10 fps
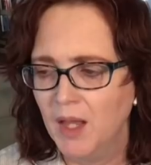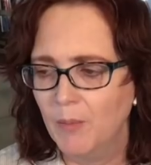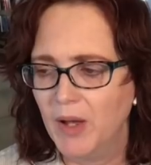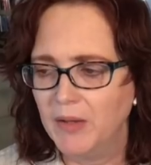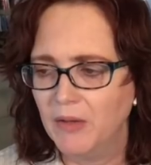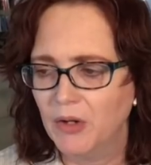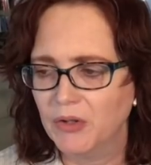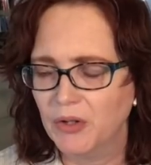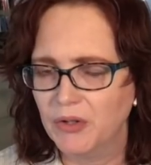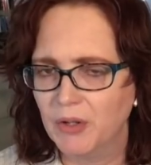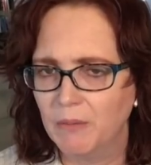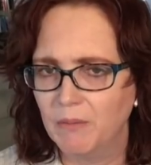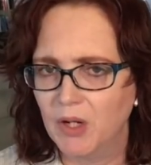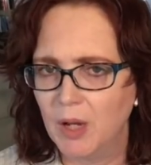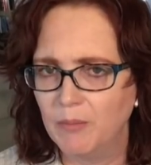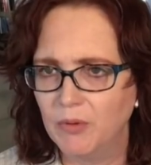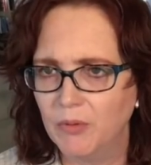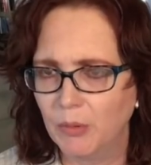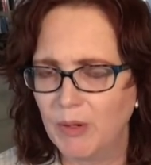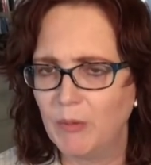But there's
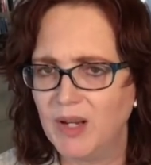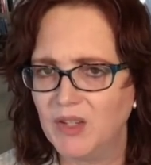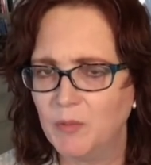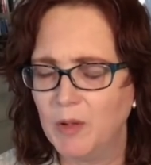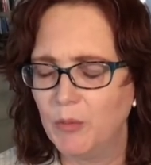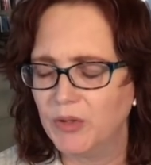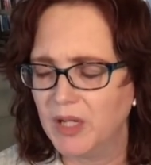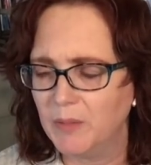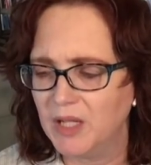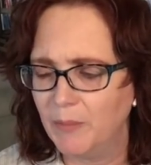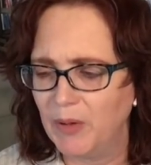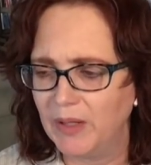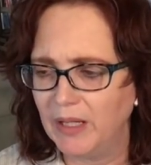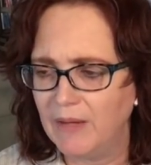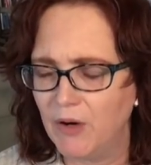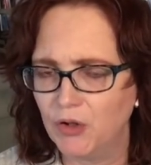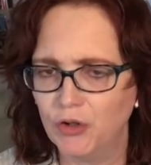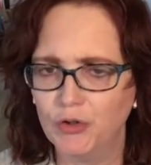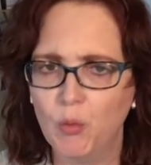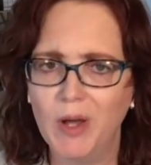three reasons people typically leave our
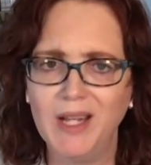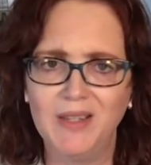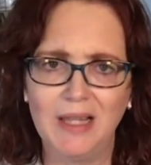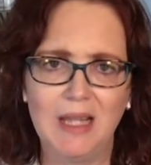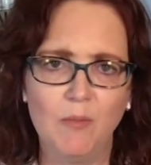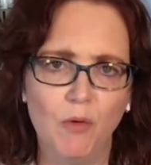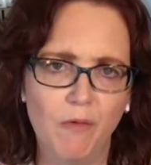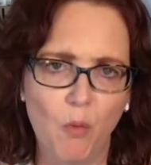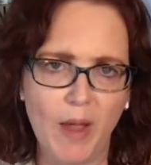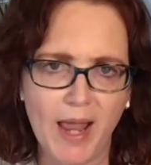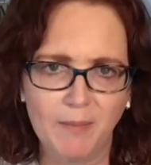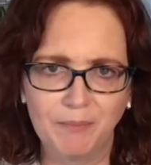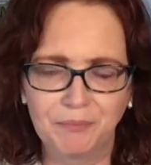church. One is that they move away.